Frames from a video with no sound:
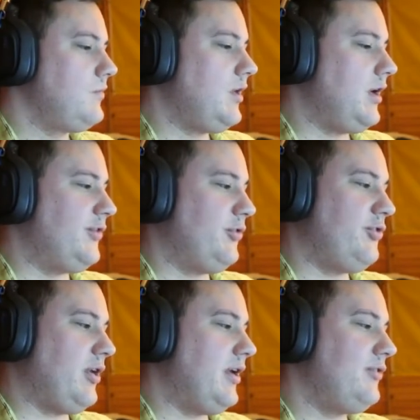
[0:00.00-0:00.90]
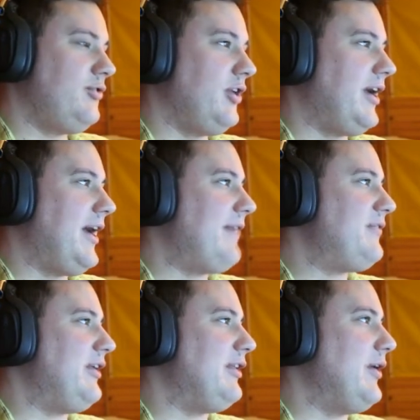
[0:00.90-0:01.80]
Alright, so it took a
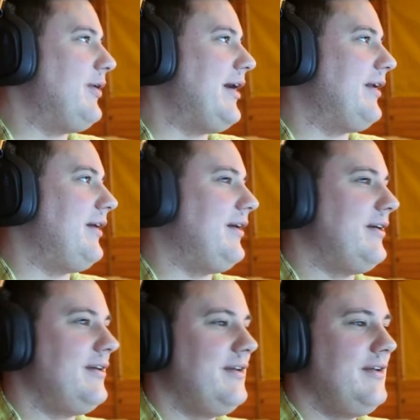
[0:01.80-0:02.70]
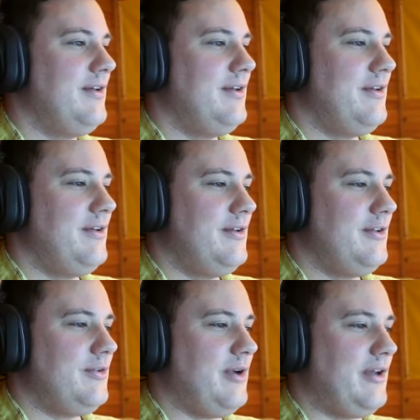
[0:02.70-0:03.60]
hefty loan out here.
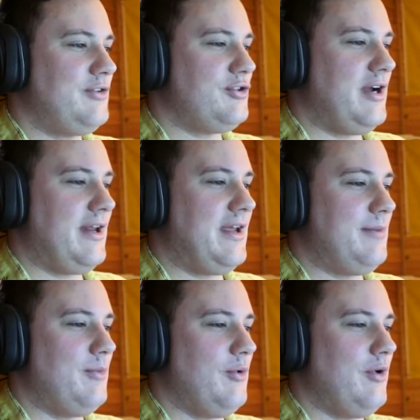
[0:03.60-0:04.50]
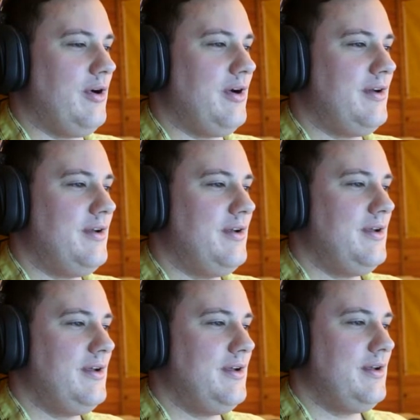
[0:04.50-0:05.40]
So I can try to get more
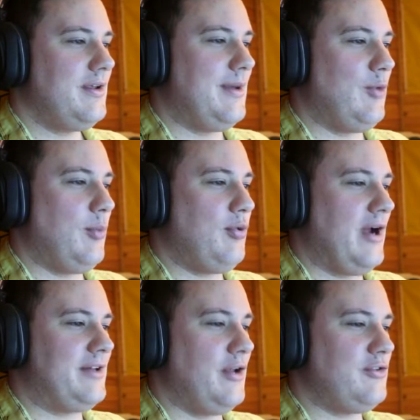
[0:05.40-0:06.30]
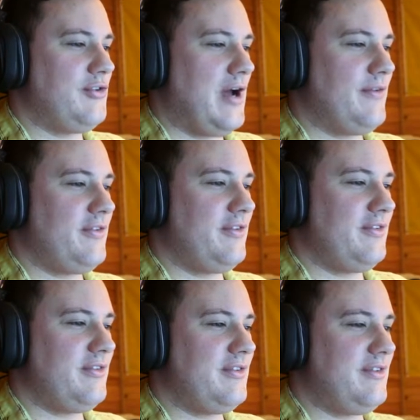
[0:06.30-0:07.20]
practitioner's offices and
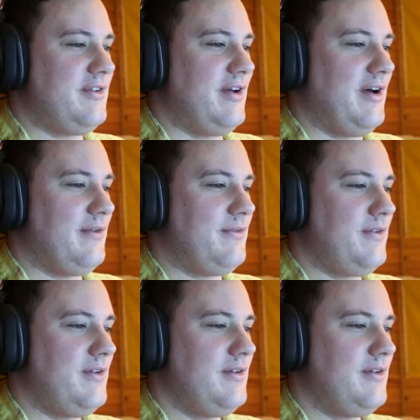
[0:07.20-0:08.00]
stuff.